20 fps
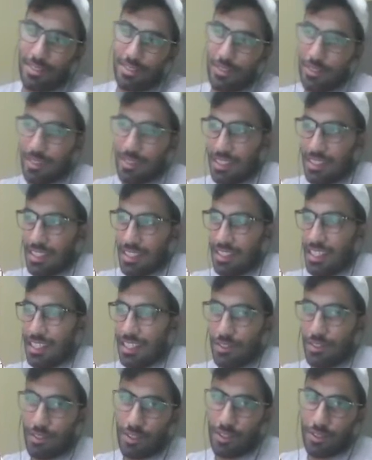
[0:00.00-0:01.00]
So
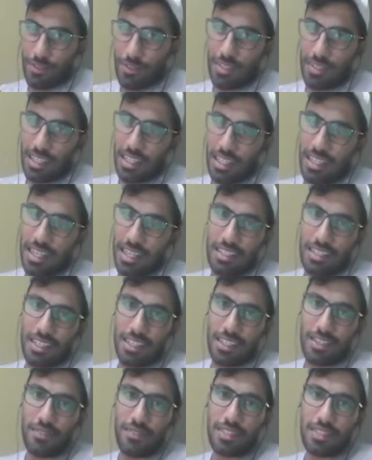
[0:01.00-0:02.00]
that's not good, right? At the
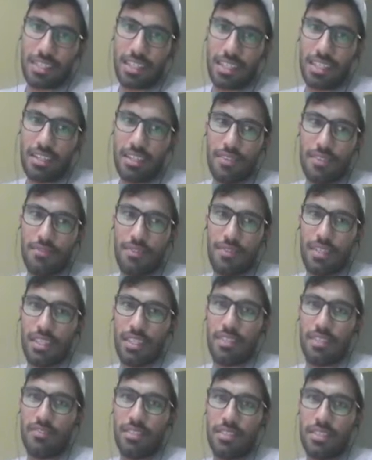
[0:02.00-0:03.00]
end of the day, if we
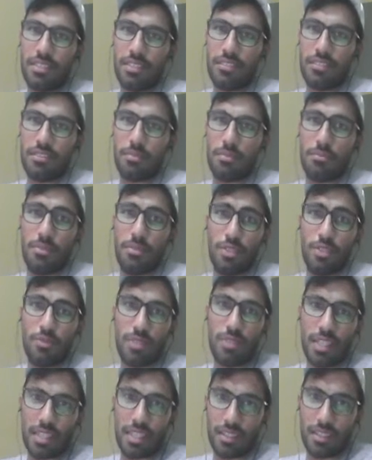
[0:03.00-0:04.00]
give it some new
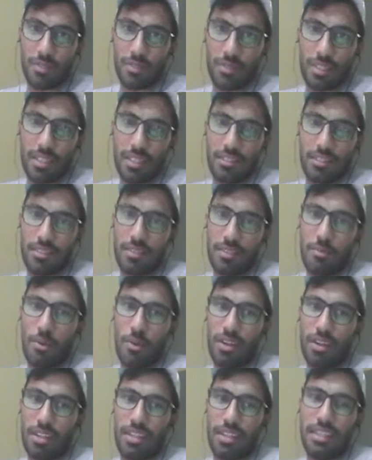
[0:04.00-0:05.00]
data, okay, the
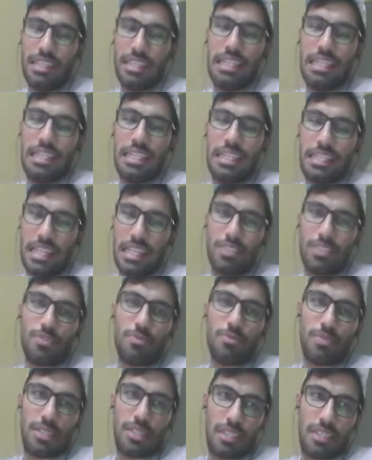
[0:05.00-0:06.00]
model, it has to
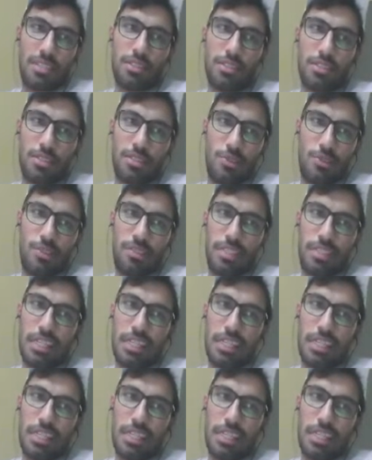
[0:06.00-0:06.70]
predict good.